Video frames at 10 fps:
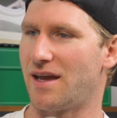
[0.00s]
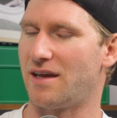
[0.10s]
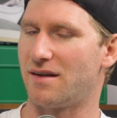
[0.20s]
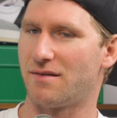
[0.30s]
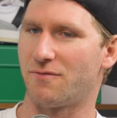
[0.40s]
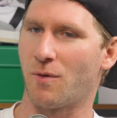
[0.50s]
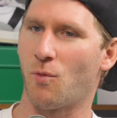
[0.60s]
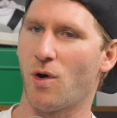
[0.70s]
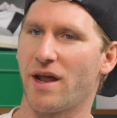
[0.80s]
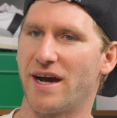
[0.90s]
It from
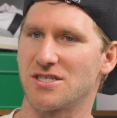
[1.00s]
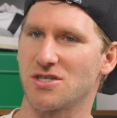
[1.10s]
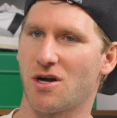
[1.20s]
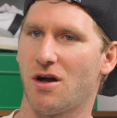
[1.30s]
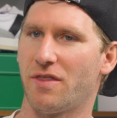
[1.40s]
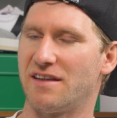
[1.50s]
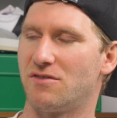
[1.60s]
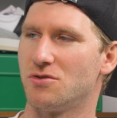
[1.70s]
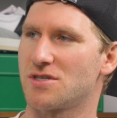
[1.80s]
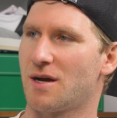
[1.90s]
what I saw, they
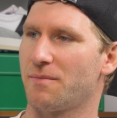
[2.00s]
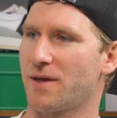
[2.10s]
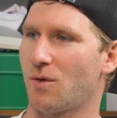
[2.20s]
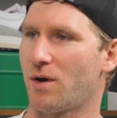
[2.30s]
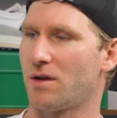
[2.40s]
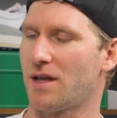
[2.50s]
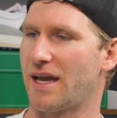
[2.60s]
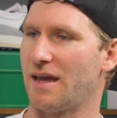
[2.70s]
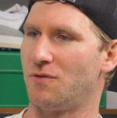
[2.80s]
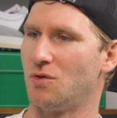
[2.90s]
do something where
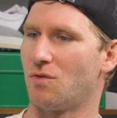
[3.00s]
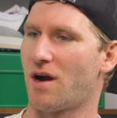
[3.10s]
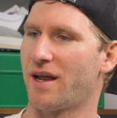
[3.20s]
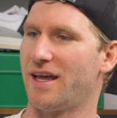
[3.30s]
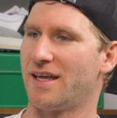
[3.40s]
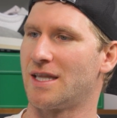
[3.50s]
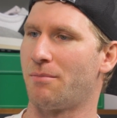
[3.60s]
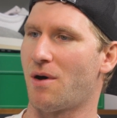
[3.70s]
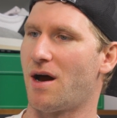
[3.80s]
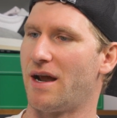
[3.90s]
like if you run it in the
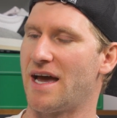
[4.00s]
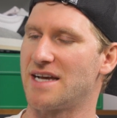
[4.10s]
bot, it